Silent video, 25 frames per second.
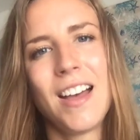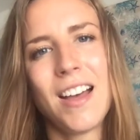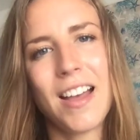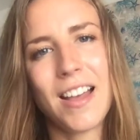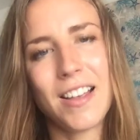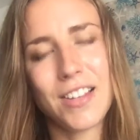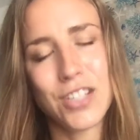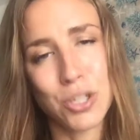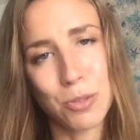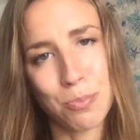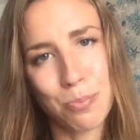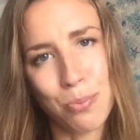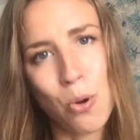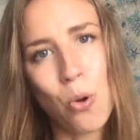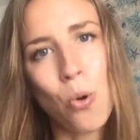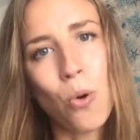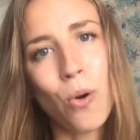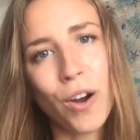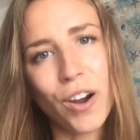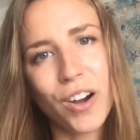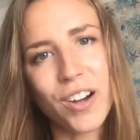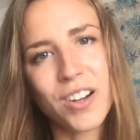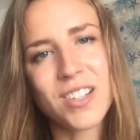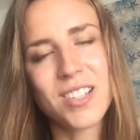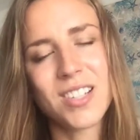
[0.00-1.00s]

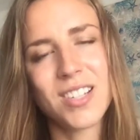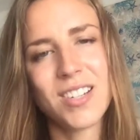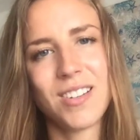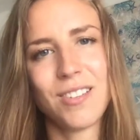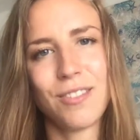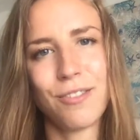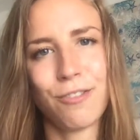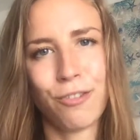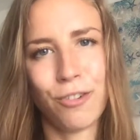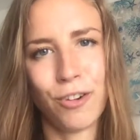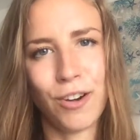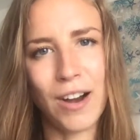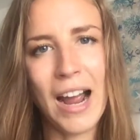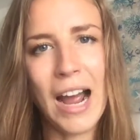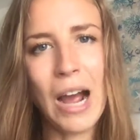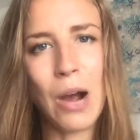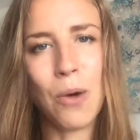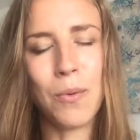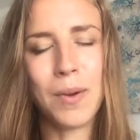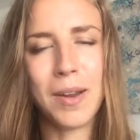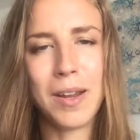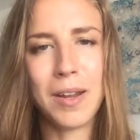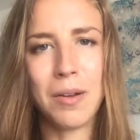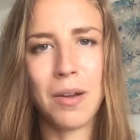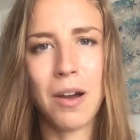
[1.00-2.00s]
support for how
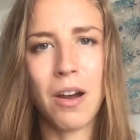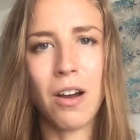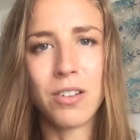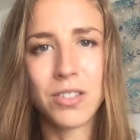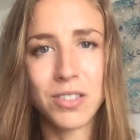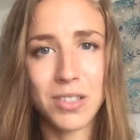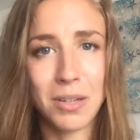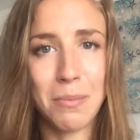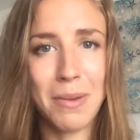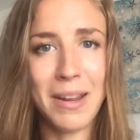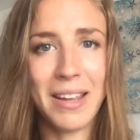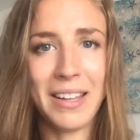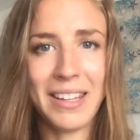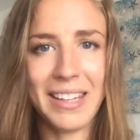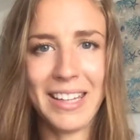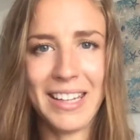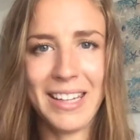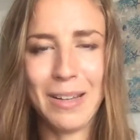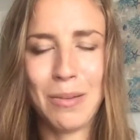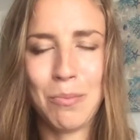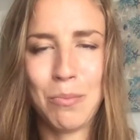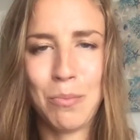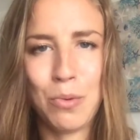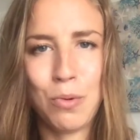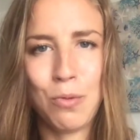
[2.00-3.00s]
we
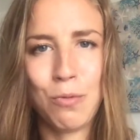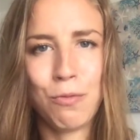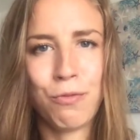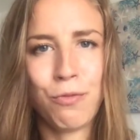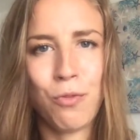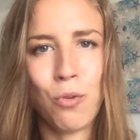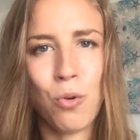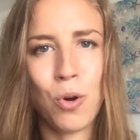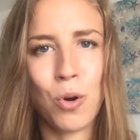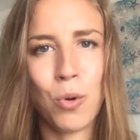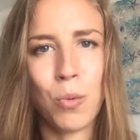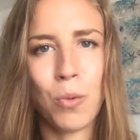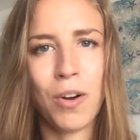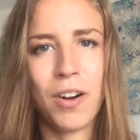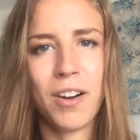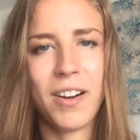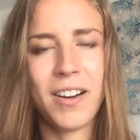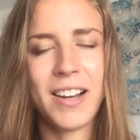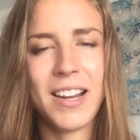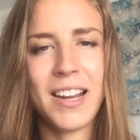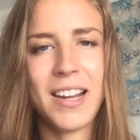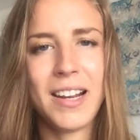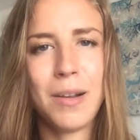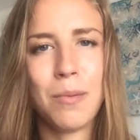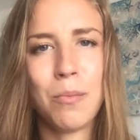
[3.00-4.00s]
ultimately move forward
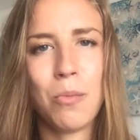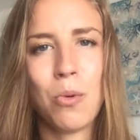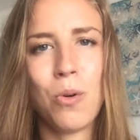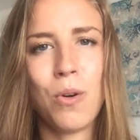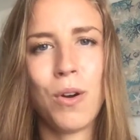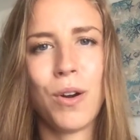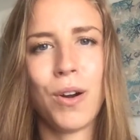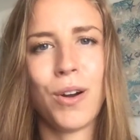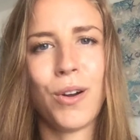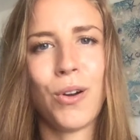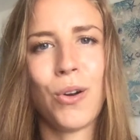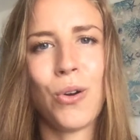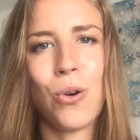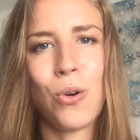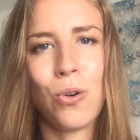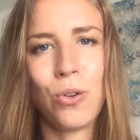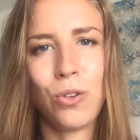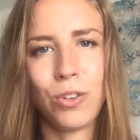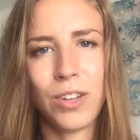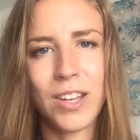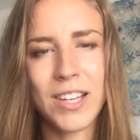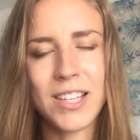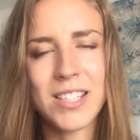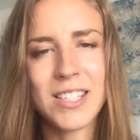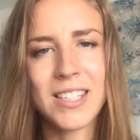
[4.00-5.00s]
in a more
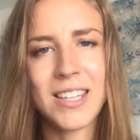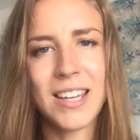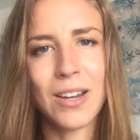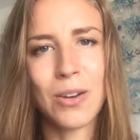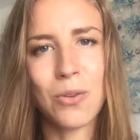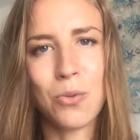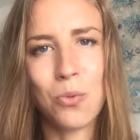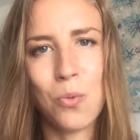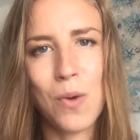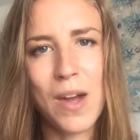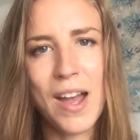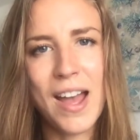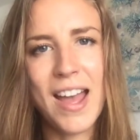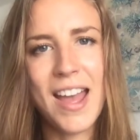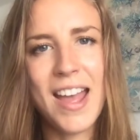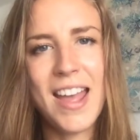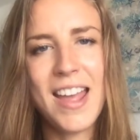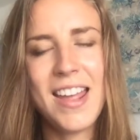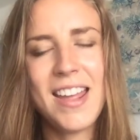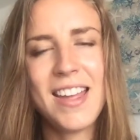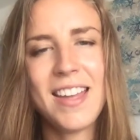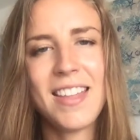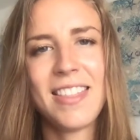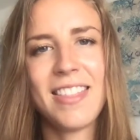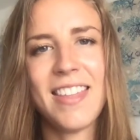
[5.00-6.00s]
holistic
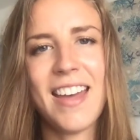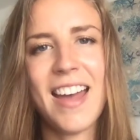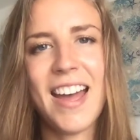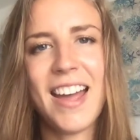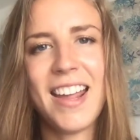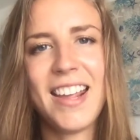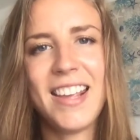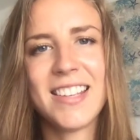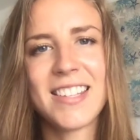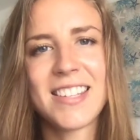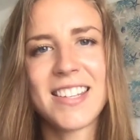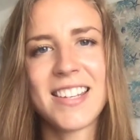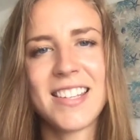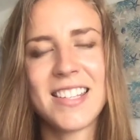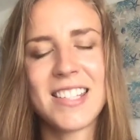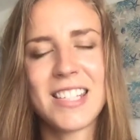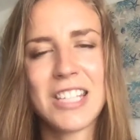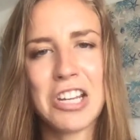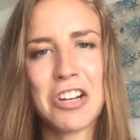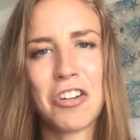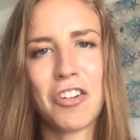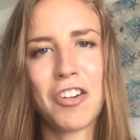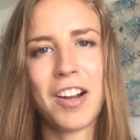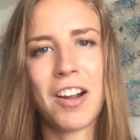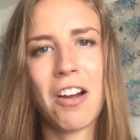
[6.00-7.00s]
way that is
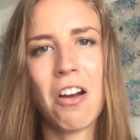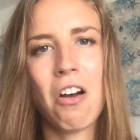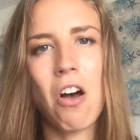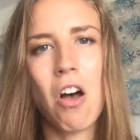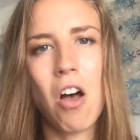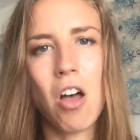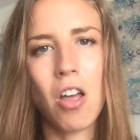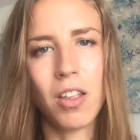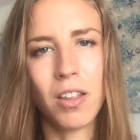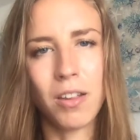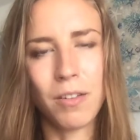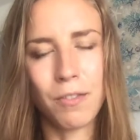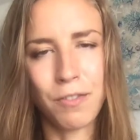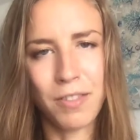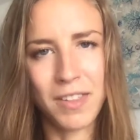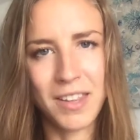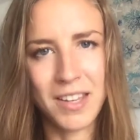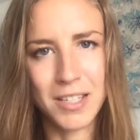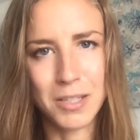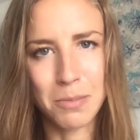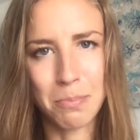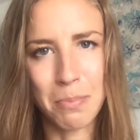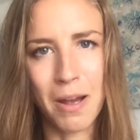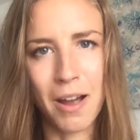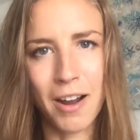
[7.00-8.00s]
considering all of
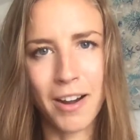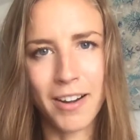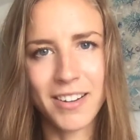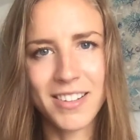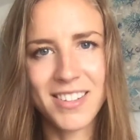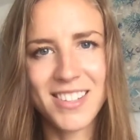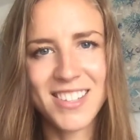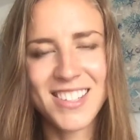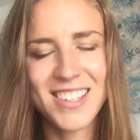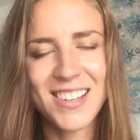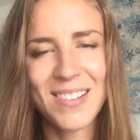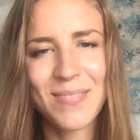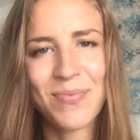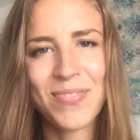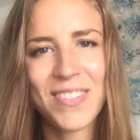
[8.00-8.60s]
these parts.